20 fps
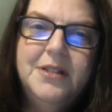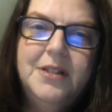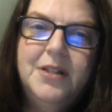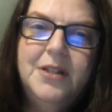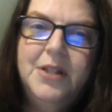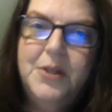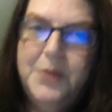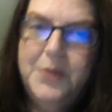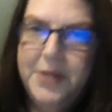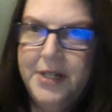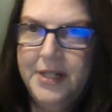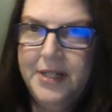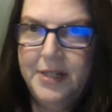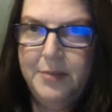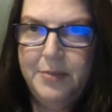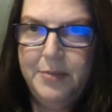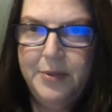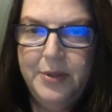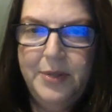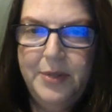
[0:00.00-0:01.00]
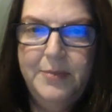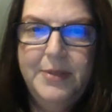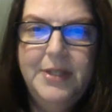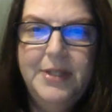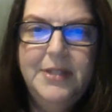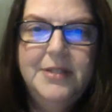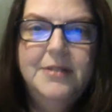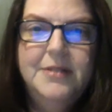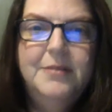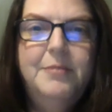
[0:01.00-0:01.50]
lower
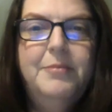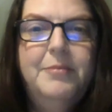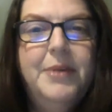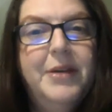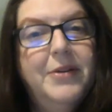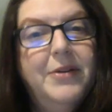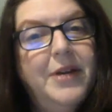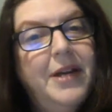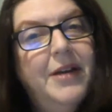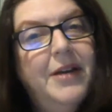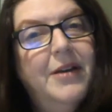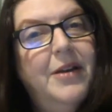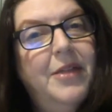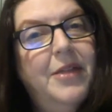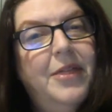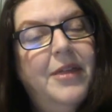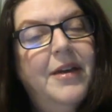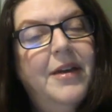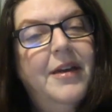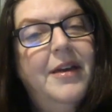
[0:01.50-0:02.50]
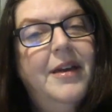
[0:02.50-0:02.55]
unemployment, better health,